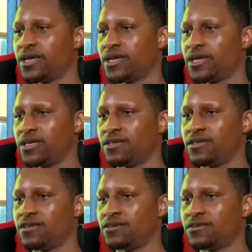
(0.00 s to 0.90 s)

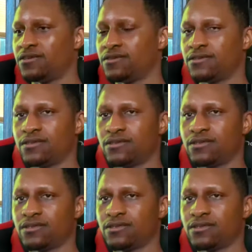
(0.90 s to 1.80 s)
they
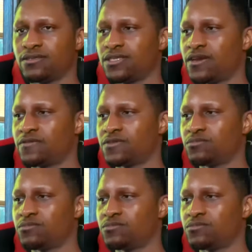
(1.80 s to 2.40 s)
have to